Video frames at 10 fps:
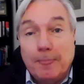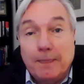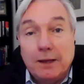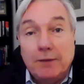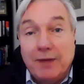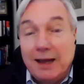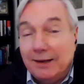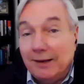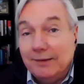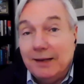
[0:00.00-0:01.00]
If that
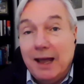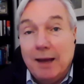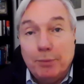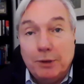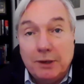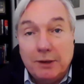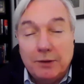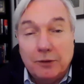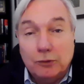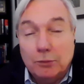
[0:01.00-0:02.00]
doesn't happen,
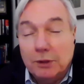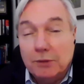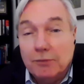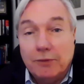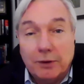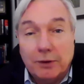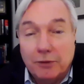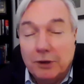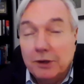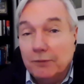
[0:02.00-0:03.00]
this will be a very,
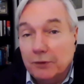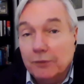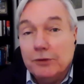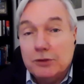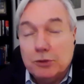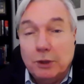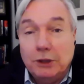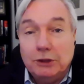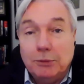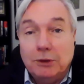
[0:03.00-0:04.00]
very difficult
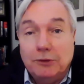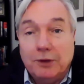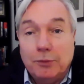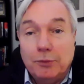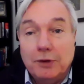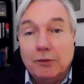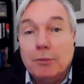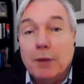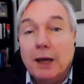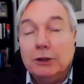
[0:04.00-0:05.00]
situation, because I would never
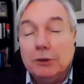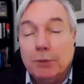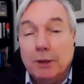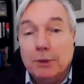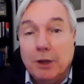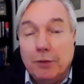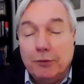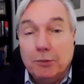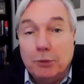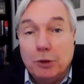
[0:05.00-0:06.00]
imagine a public health
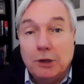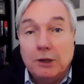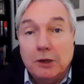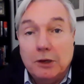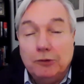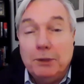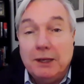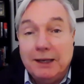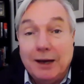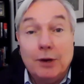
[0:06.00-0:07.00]
community
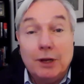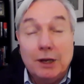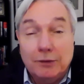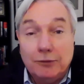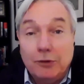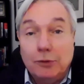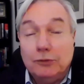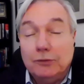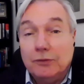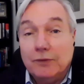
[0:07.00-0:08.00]
speaking out against the use
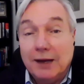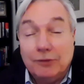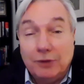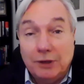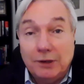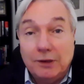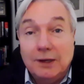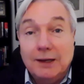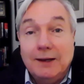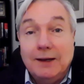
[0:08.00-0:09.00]
of a vaccine,
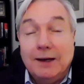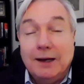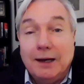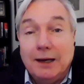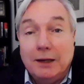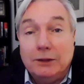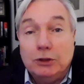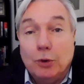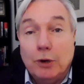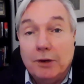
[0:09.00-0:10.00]

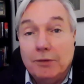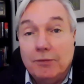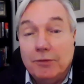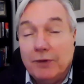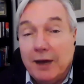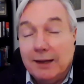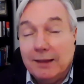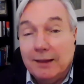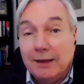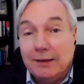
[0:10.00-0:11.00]
short of the fact
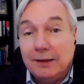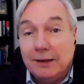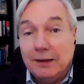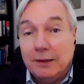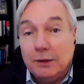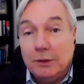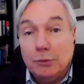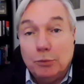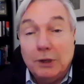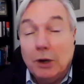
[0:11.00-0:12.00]
that
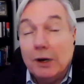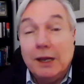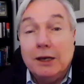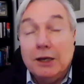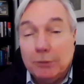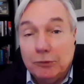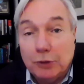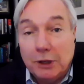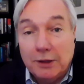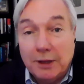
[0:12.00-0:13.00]
we already had
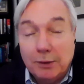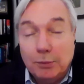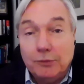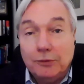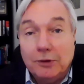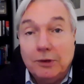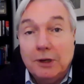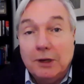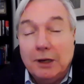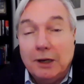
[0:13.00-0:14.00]
demonstrated that it was
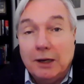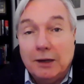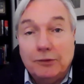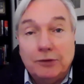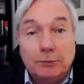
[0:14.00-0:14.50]
some